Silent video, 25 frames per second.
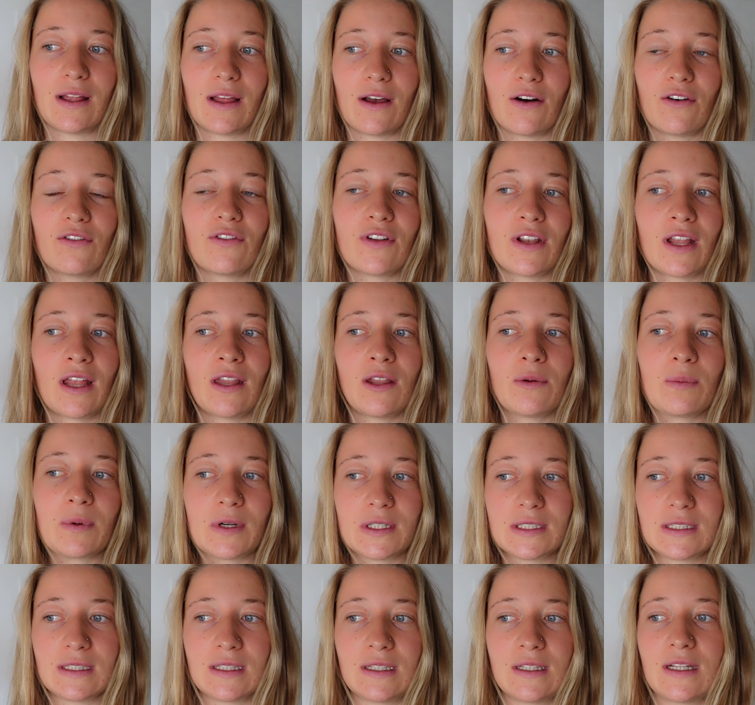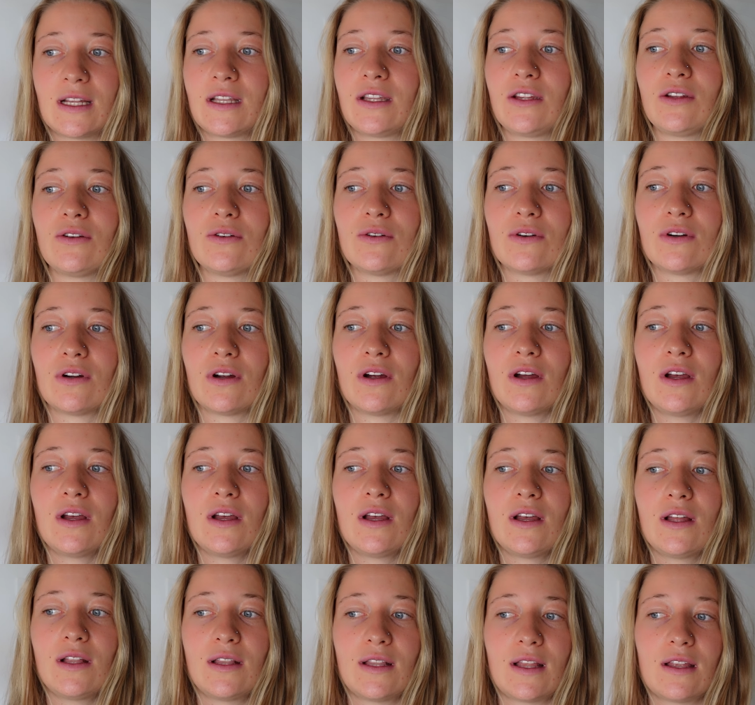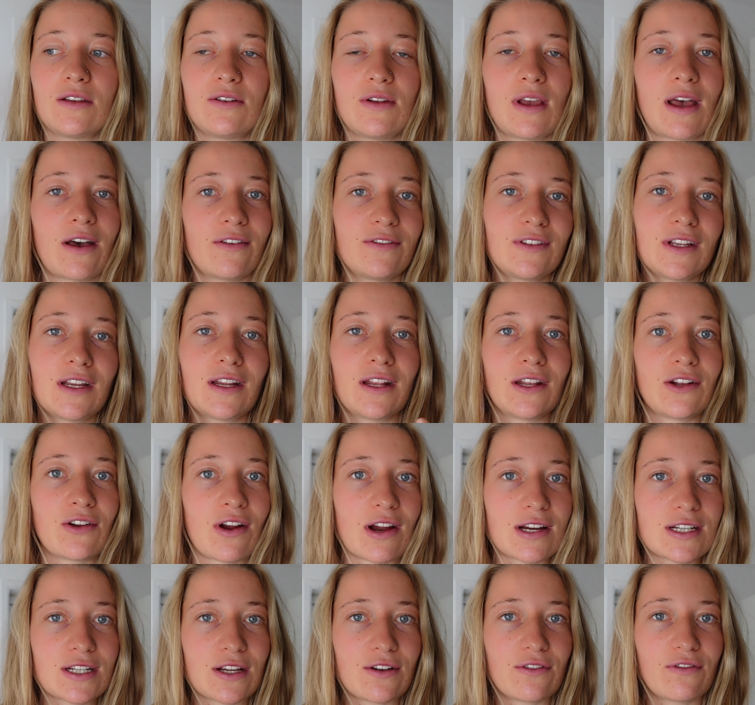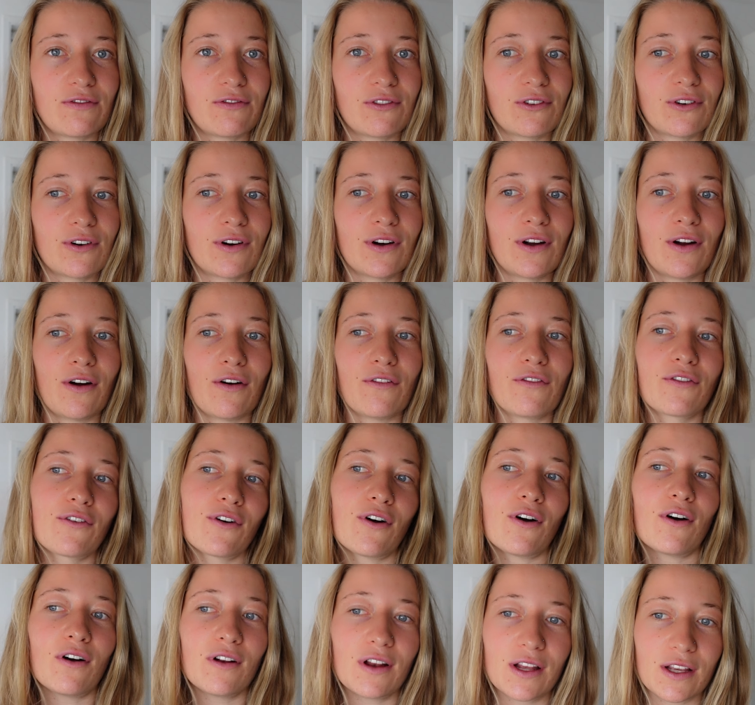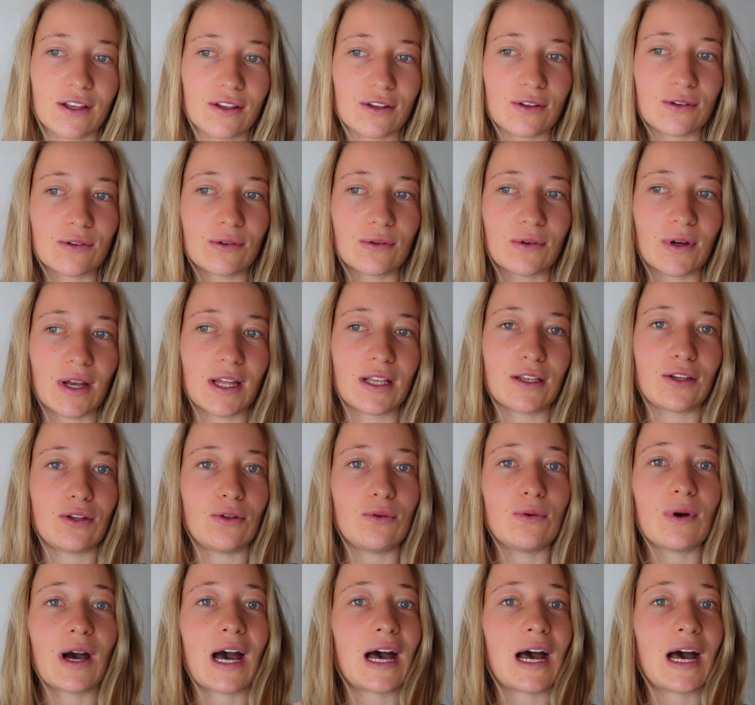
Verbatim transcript: of another person that you're that you have that attraction for of calling you and you